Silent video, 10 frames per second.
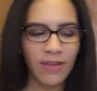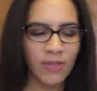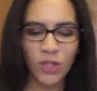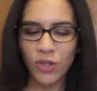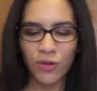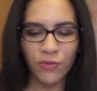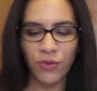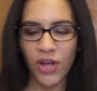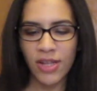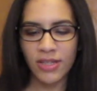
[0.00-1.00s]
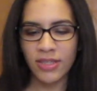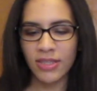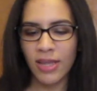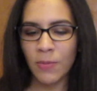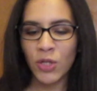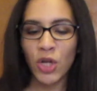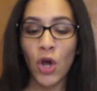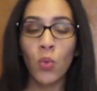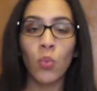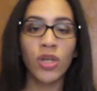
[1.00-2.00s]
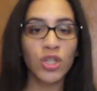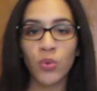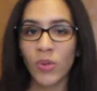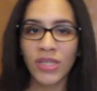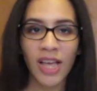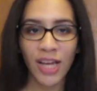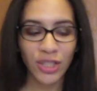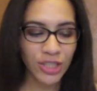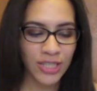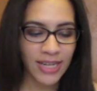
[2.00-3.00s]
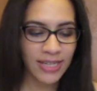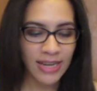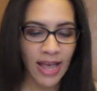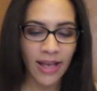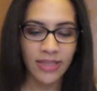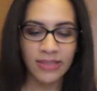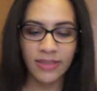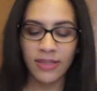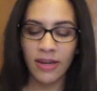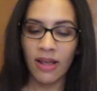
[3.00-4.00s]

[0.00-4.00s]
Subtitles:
Give it to your friends. Let me know which quiz I should take next.